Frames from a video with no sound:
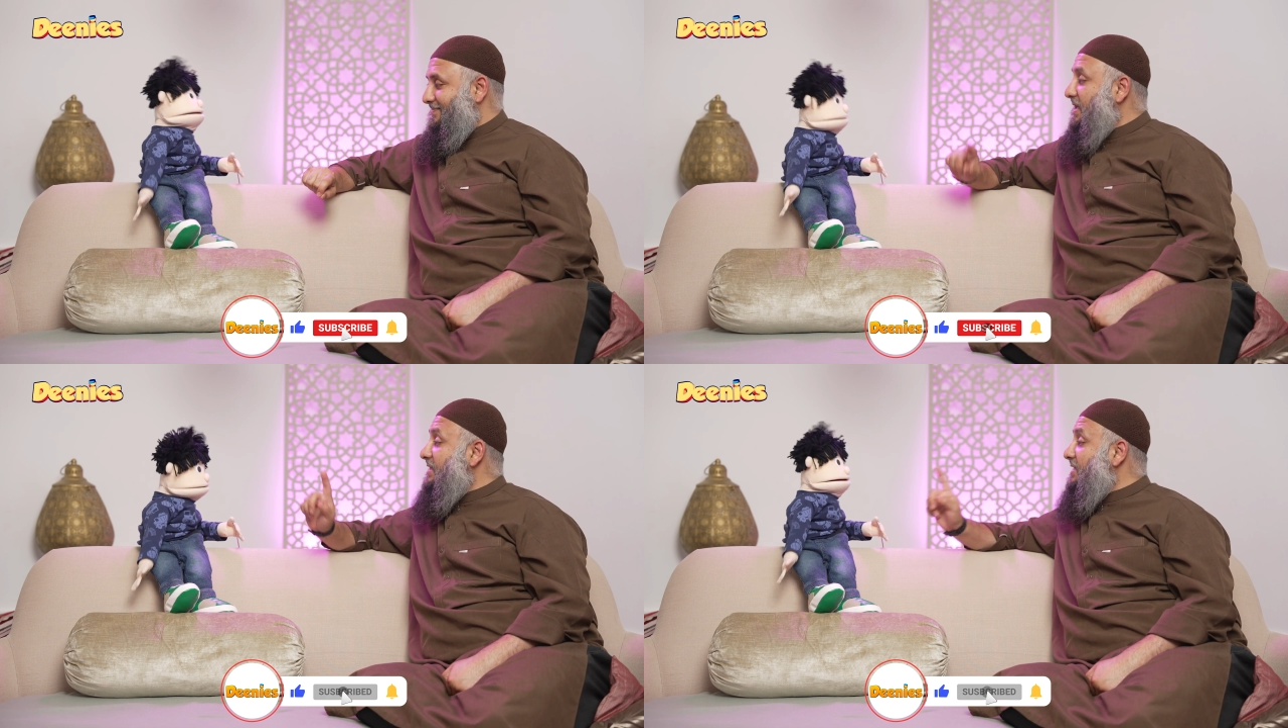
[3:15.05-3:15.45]

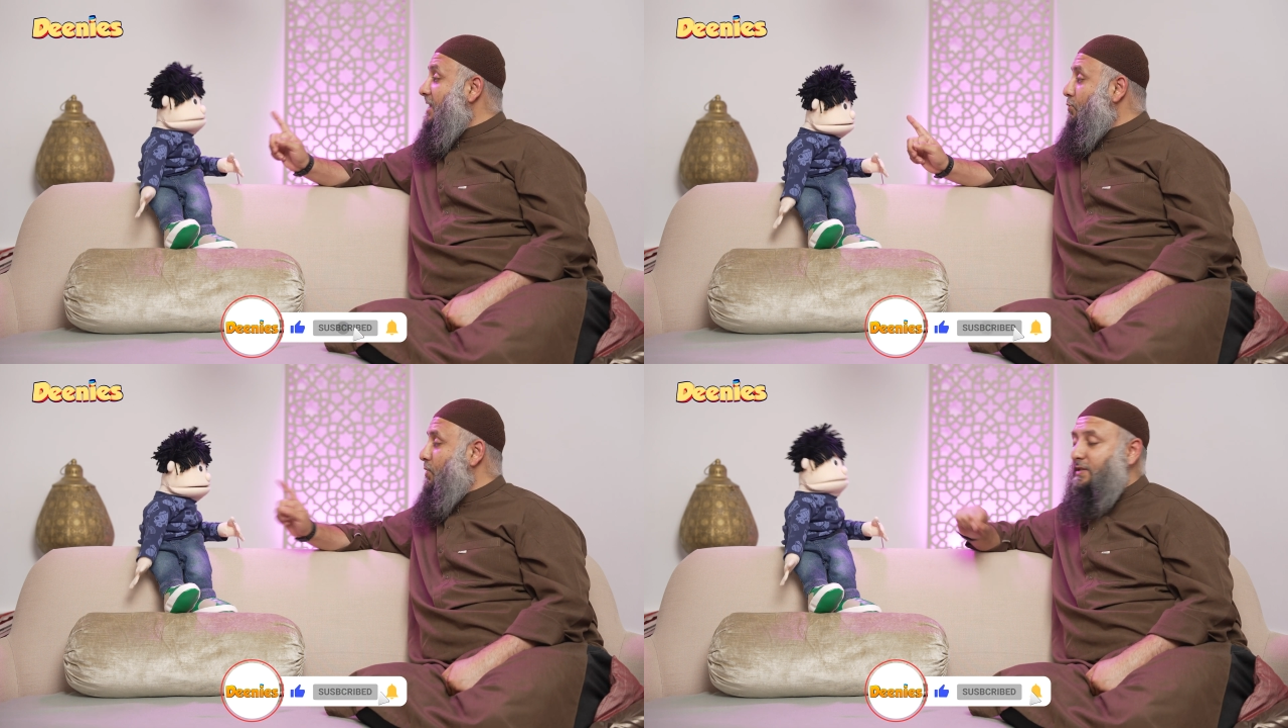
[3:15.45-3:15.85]
There is
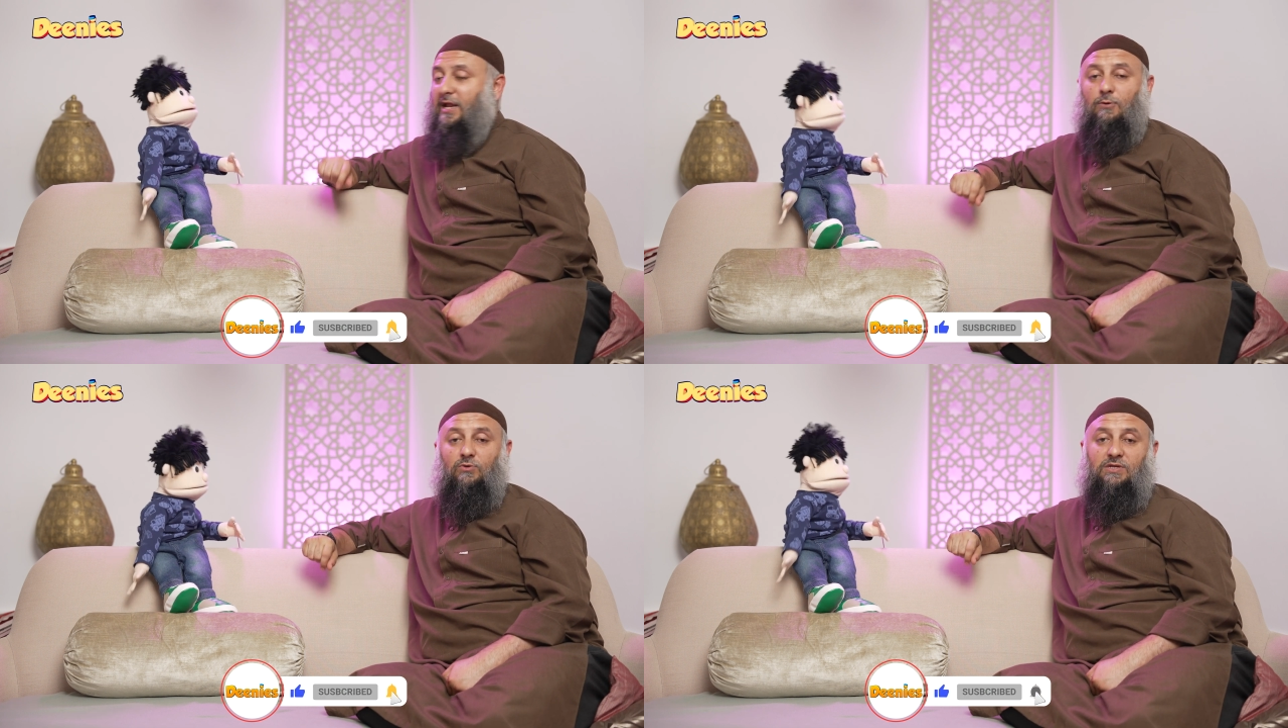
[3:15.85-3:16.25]
another word
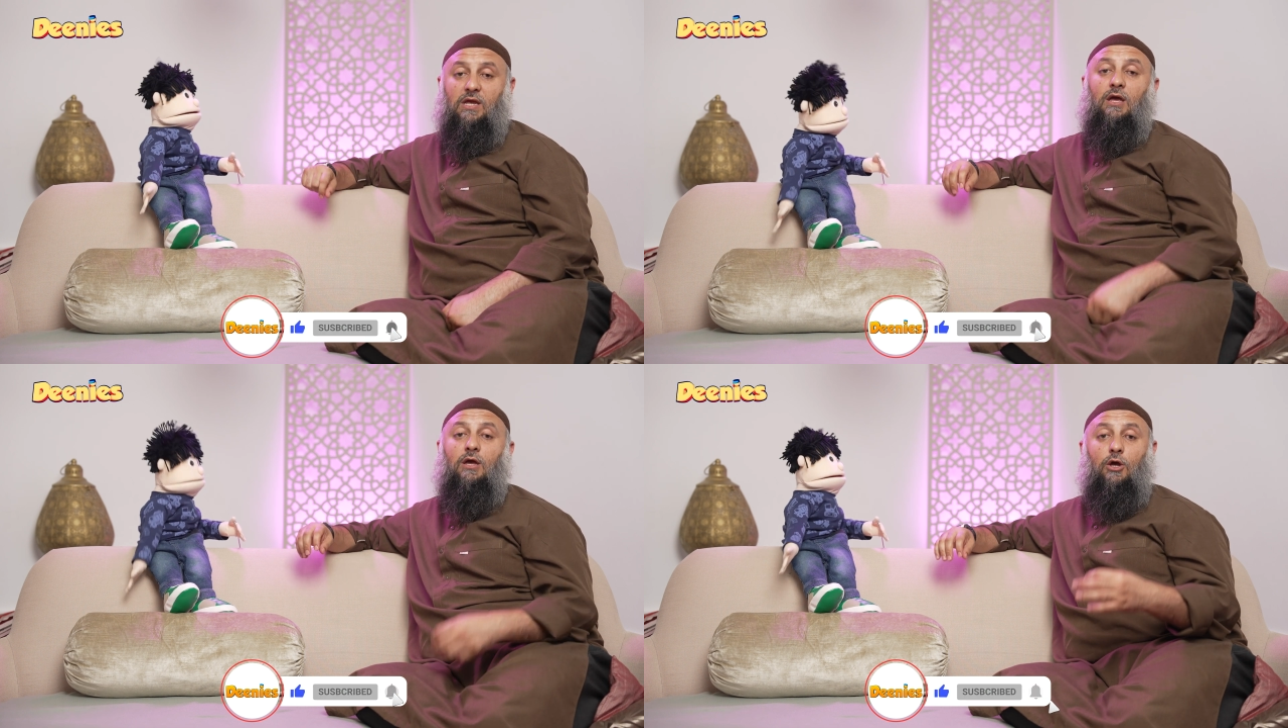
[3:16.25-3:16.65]
that I would
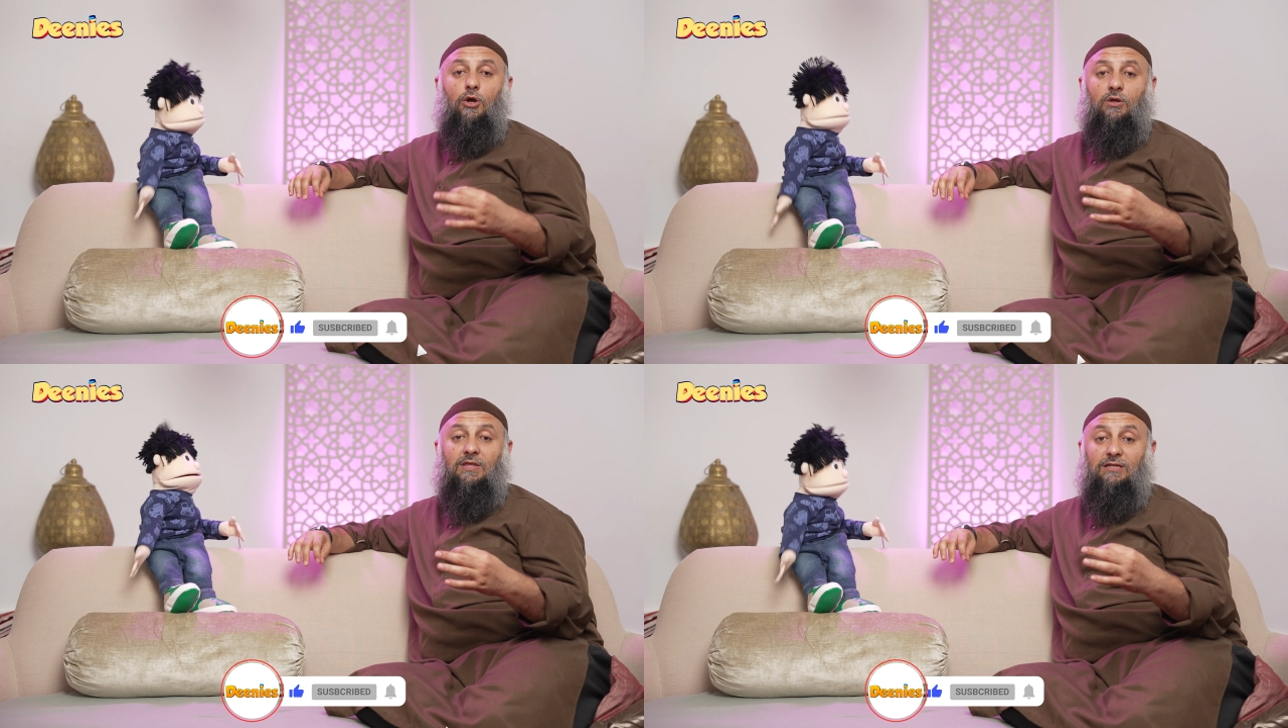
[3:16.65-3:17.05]
say
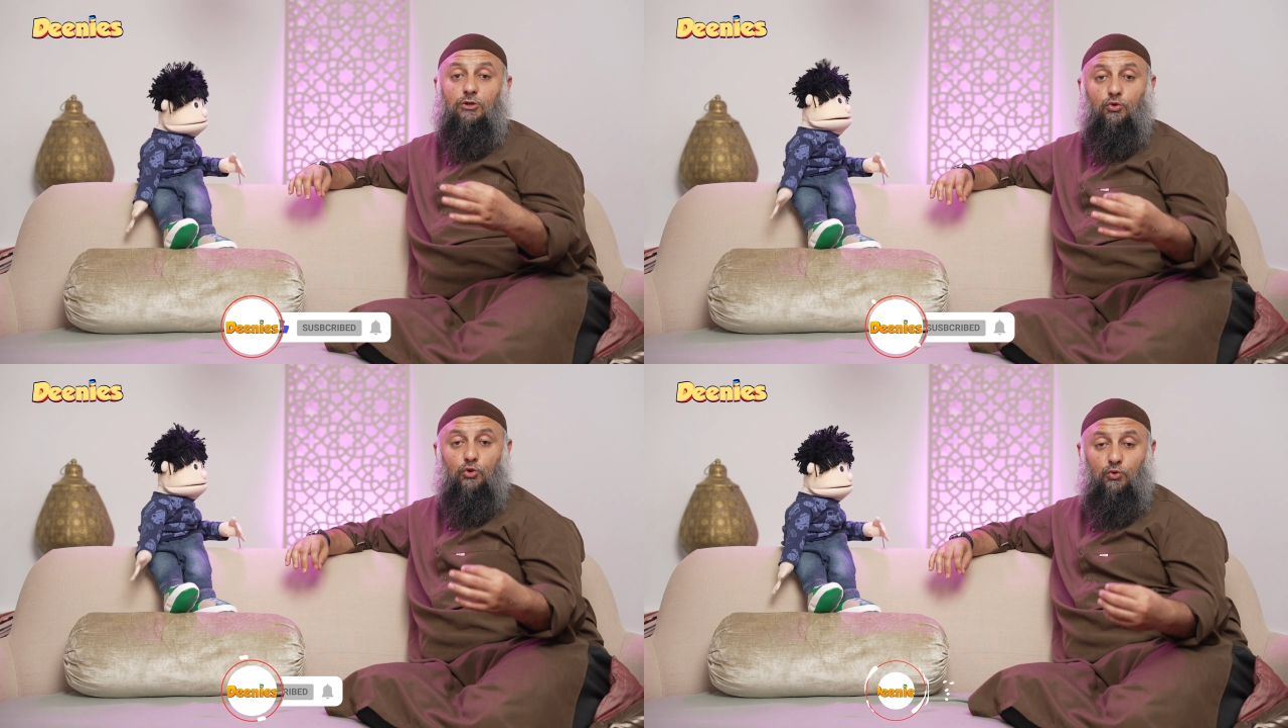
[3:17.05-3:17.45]
that
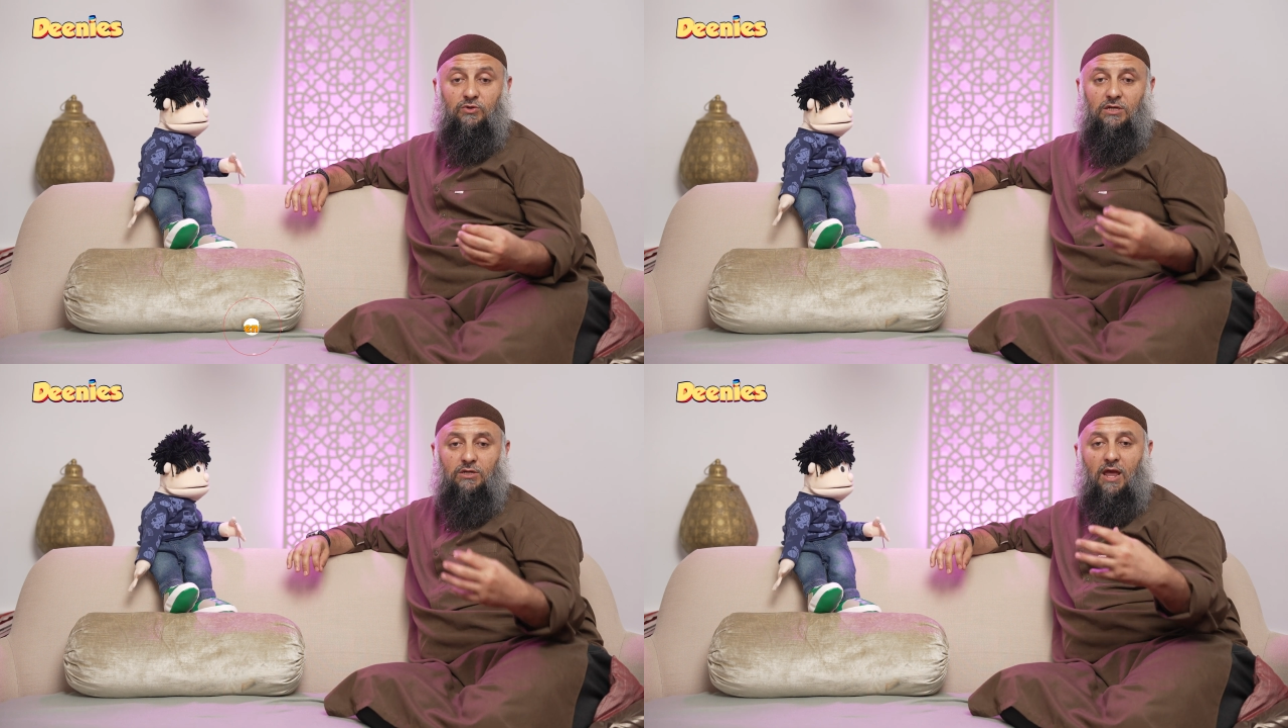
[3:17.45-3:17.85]
you
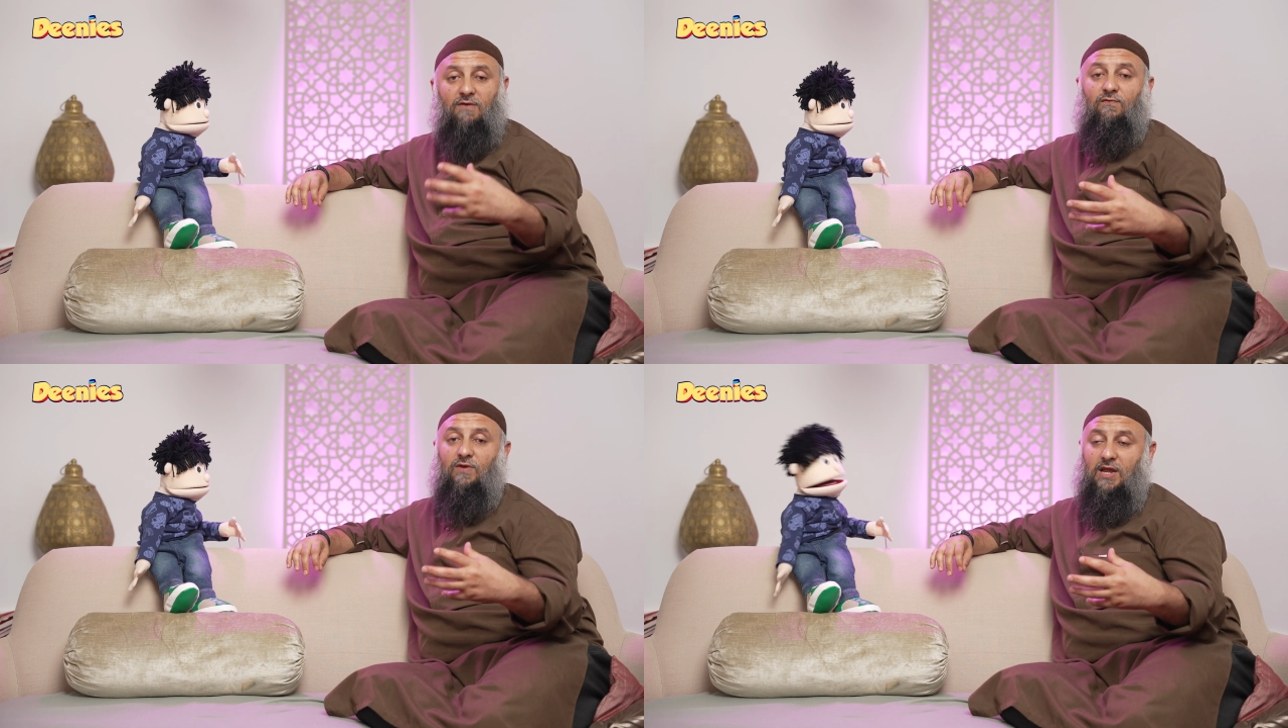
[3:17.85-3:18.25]
use it every